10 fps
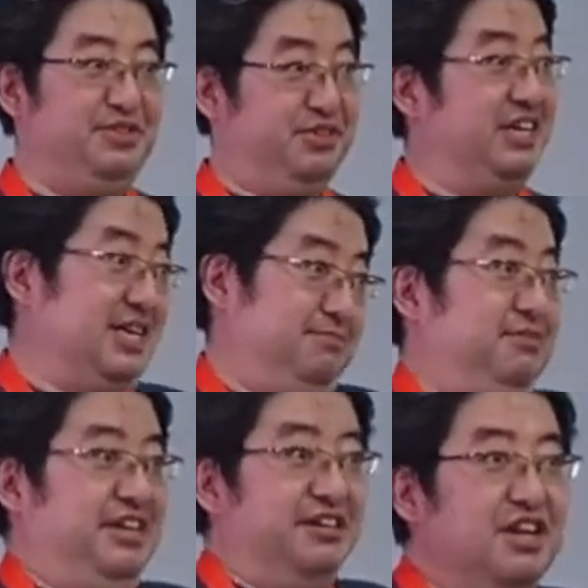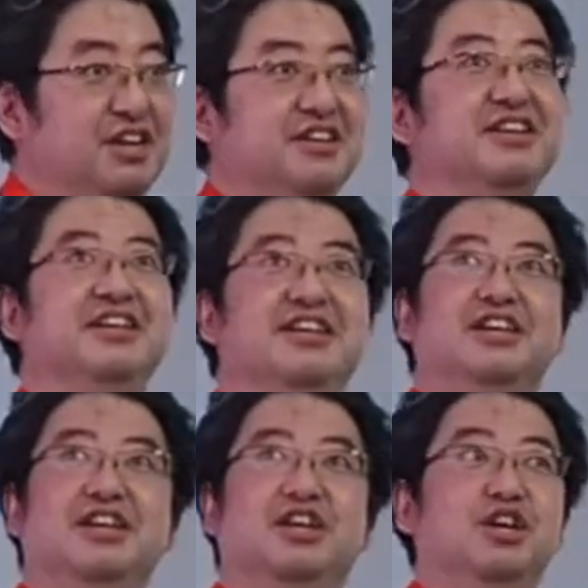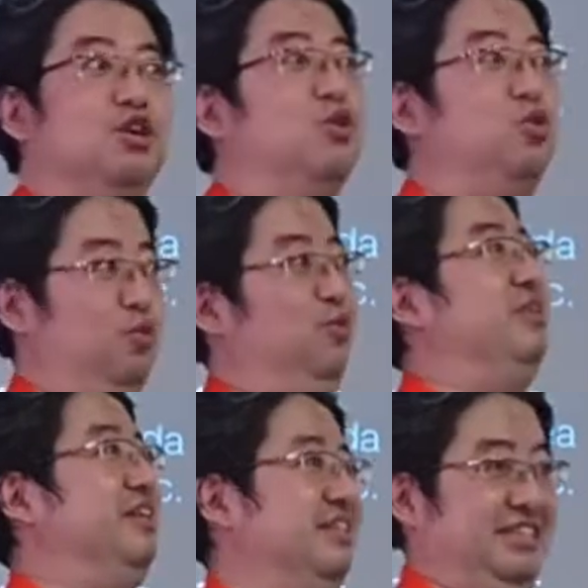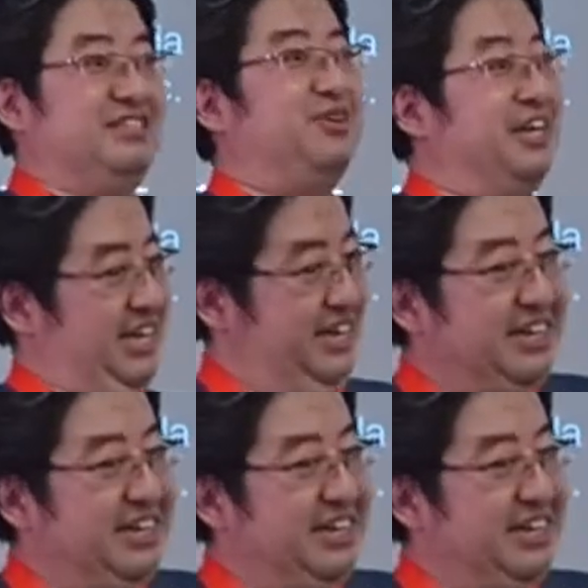You can come here. Ooh, that's right.